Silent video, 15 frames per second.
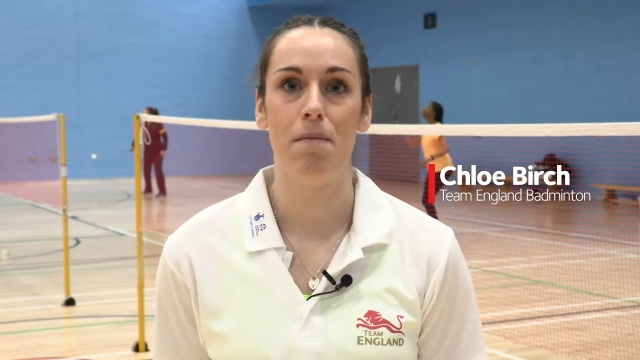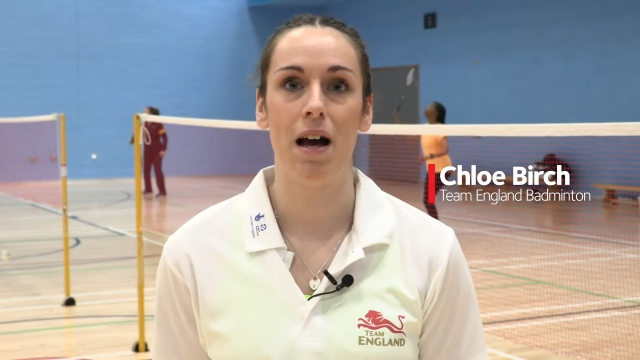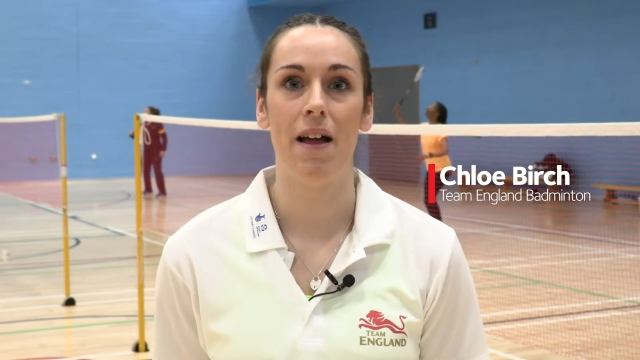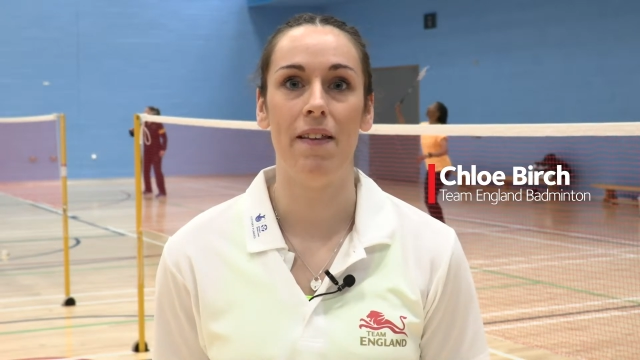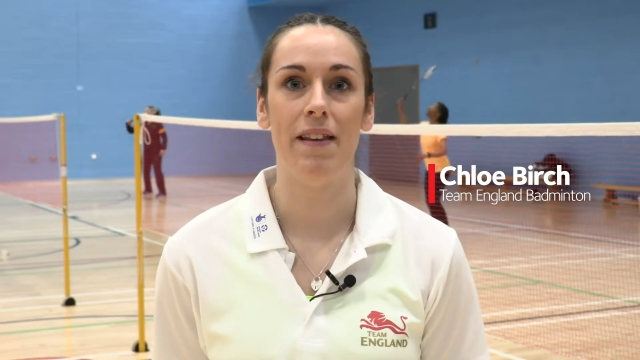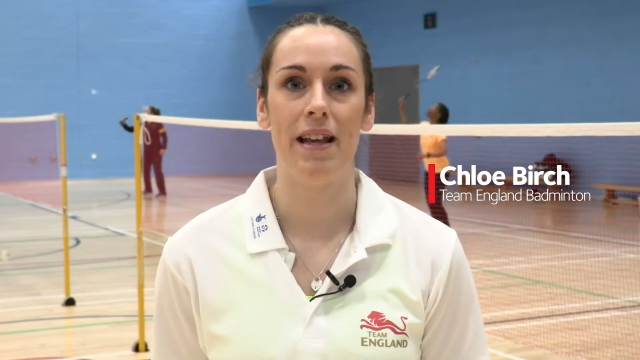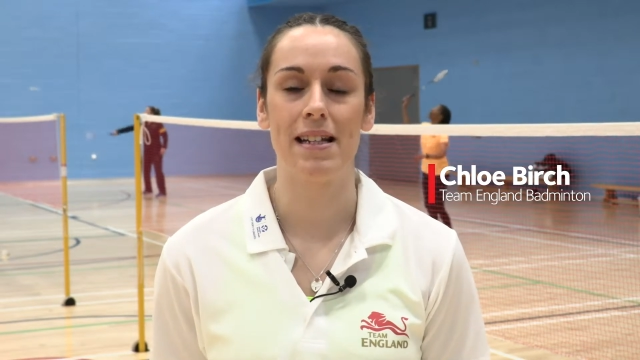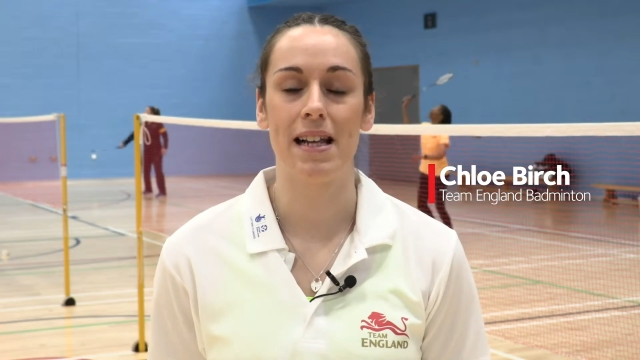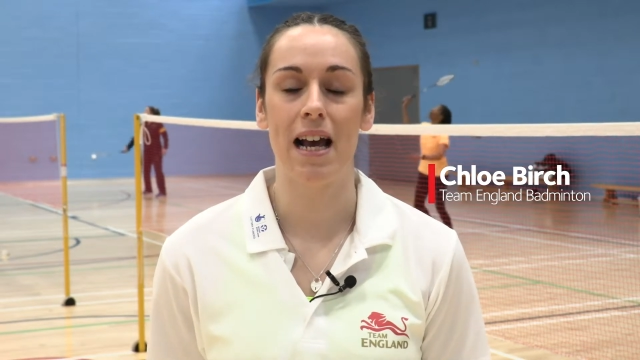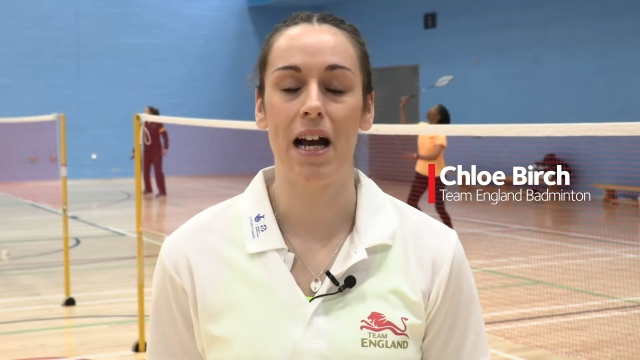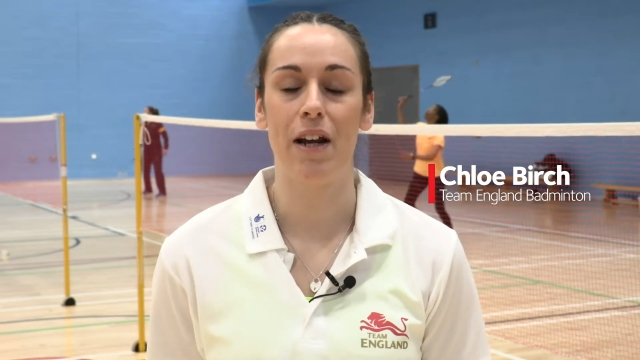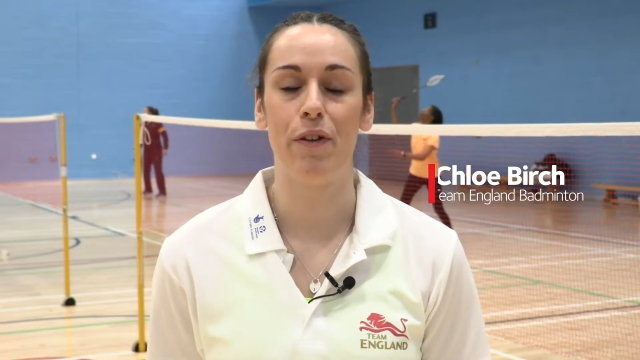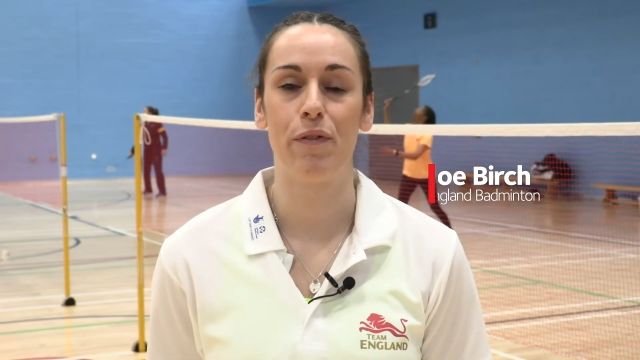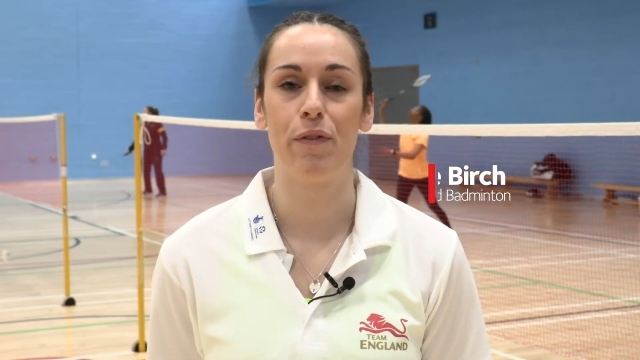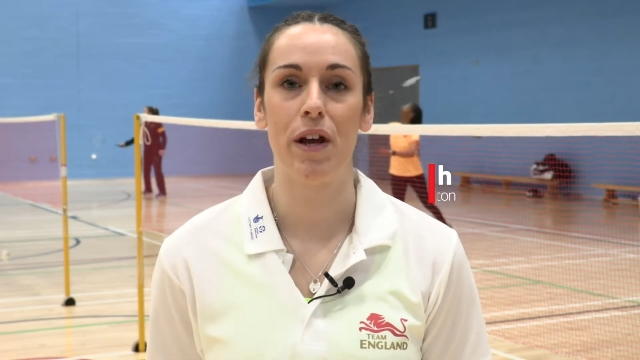and it's
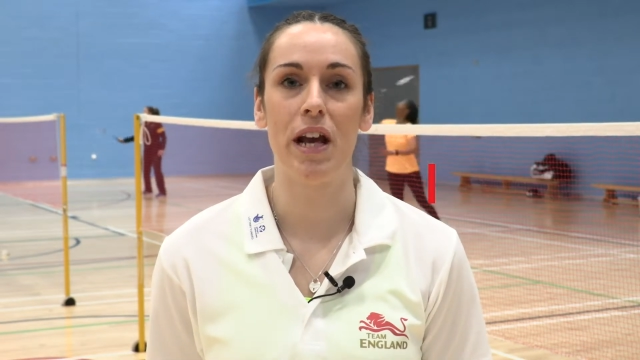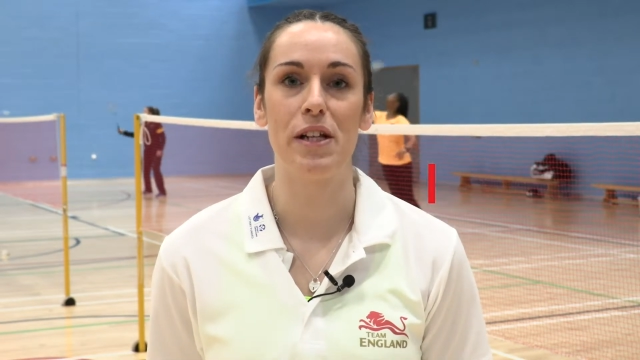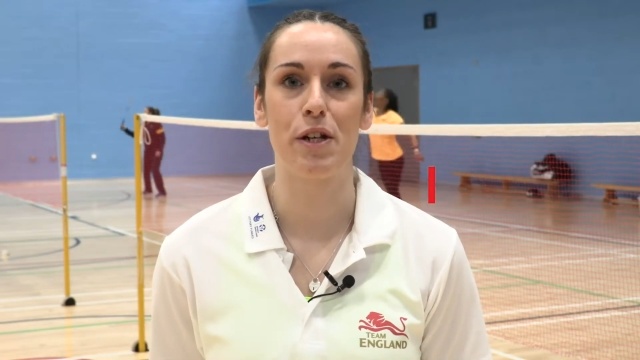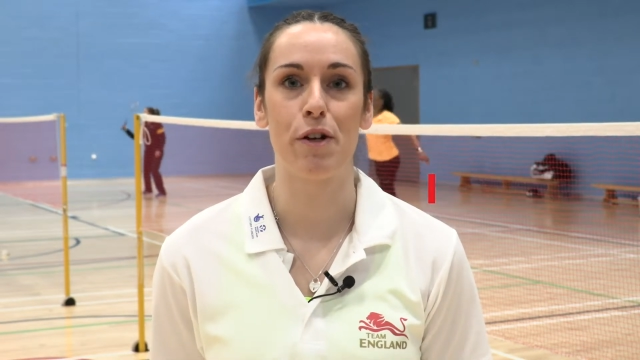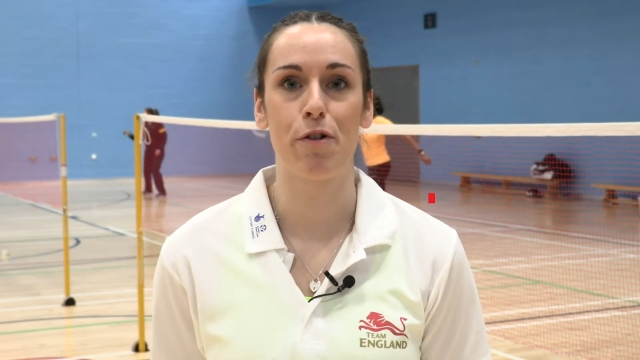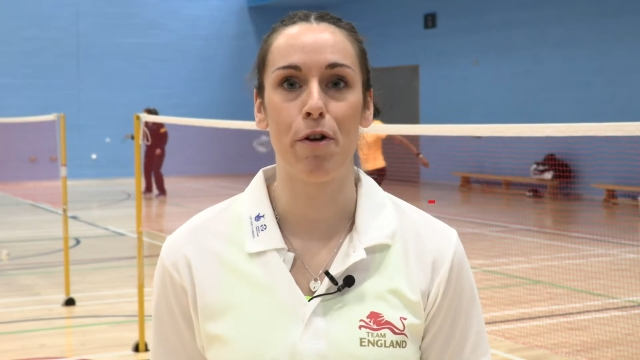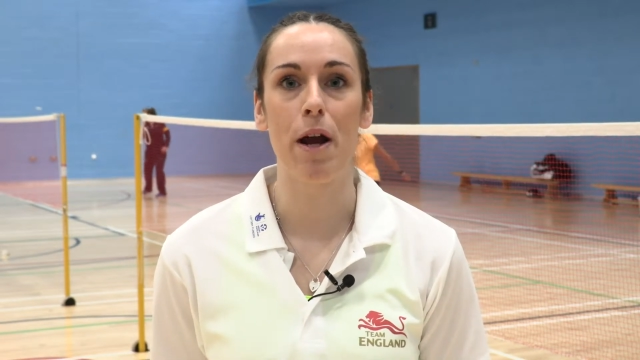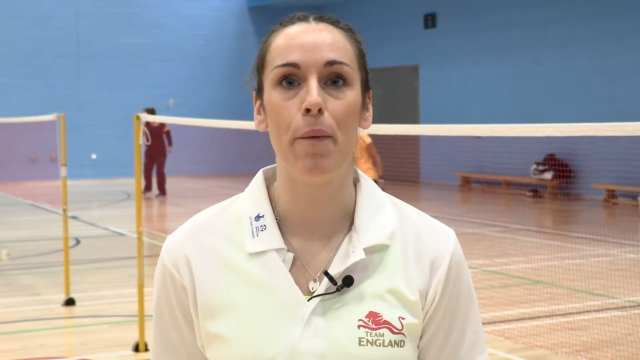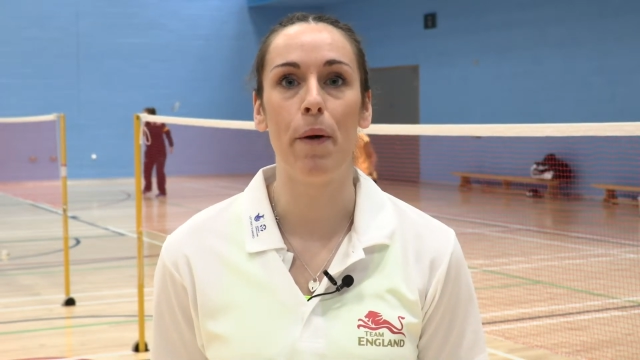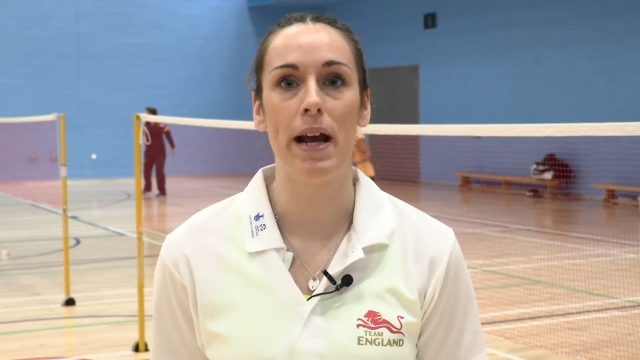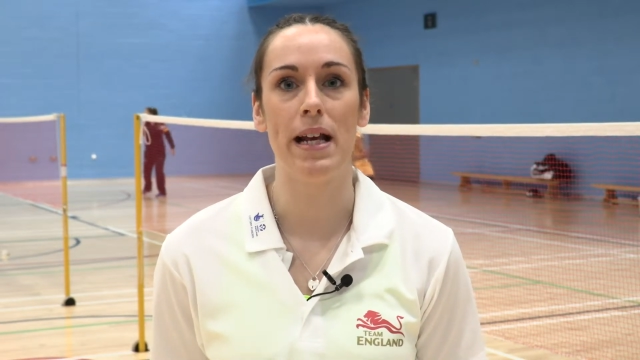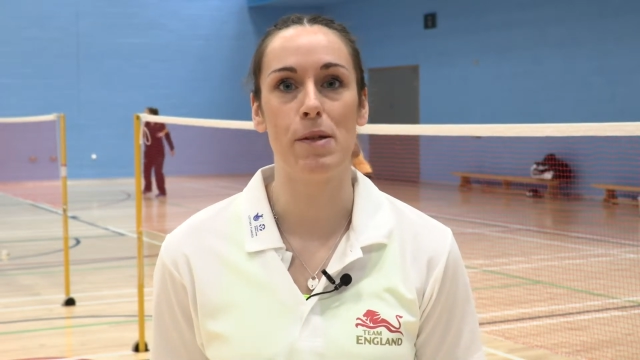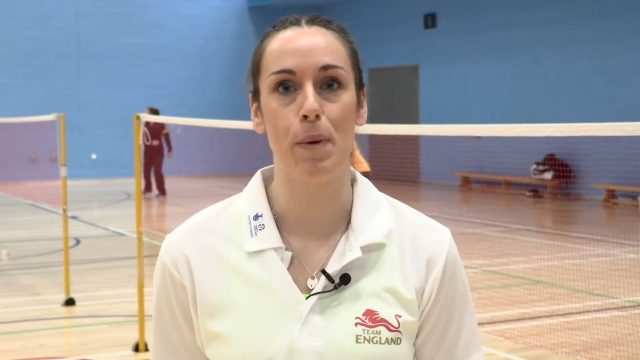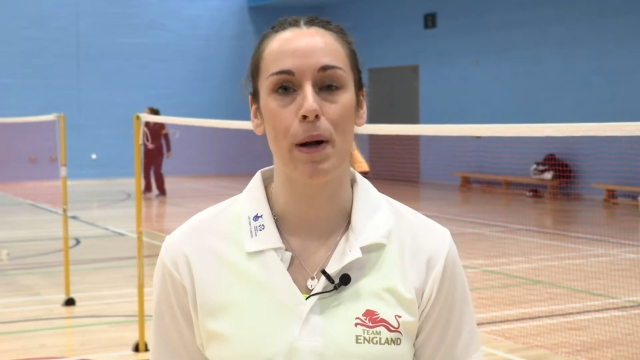kind of it's a great way to